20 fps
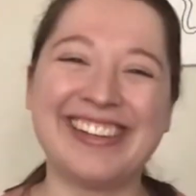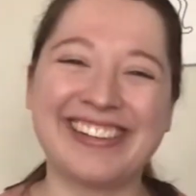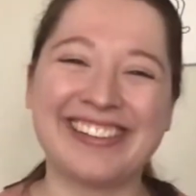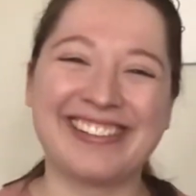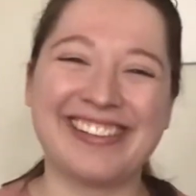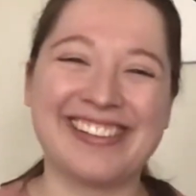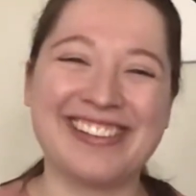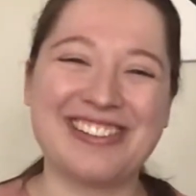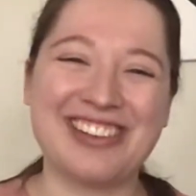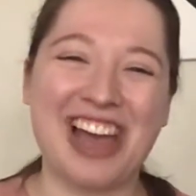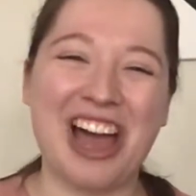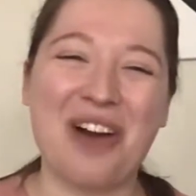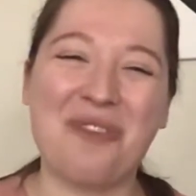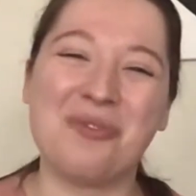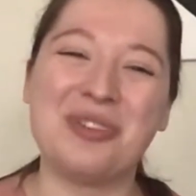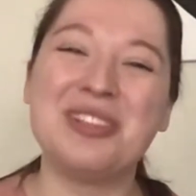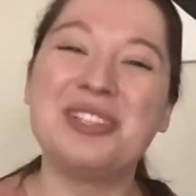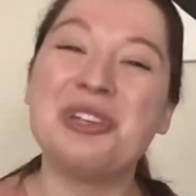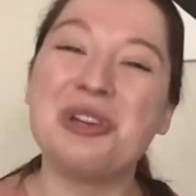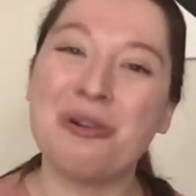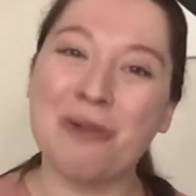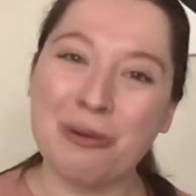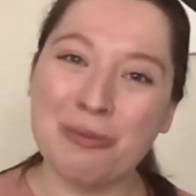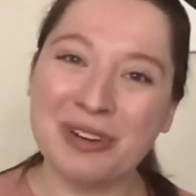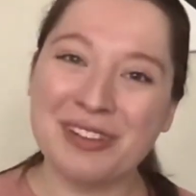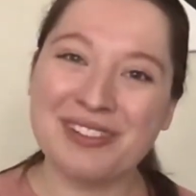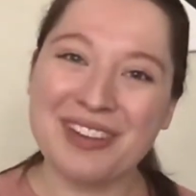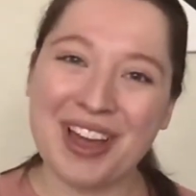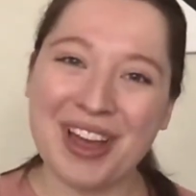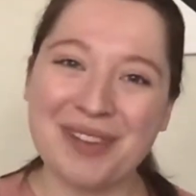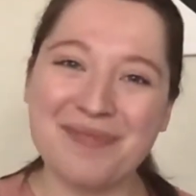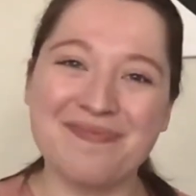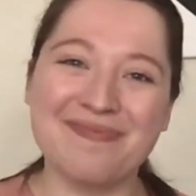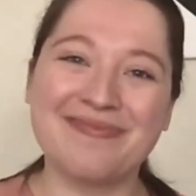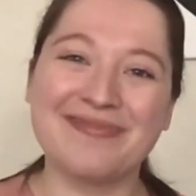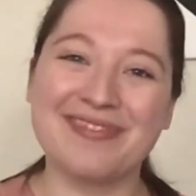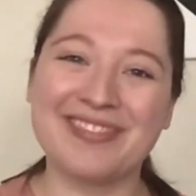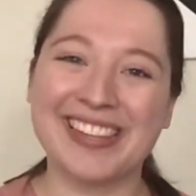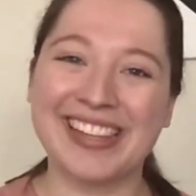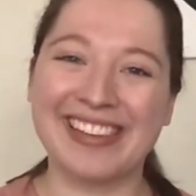Great job. Let's do it one more time.
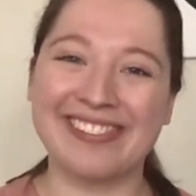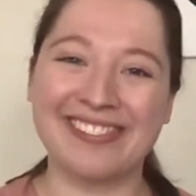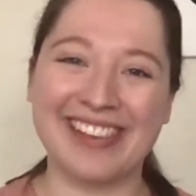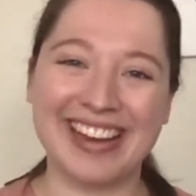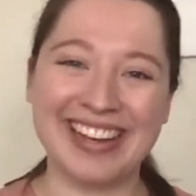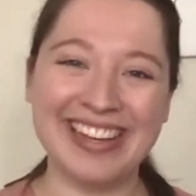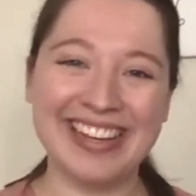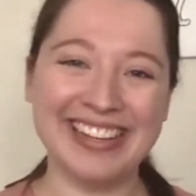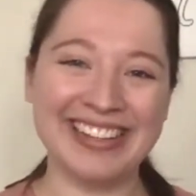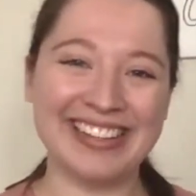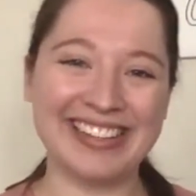Ready?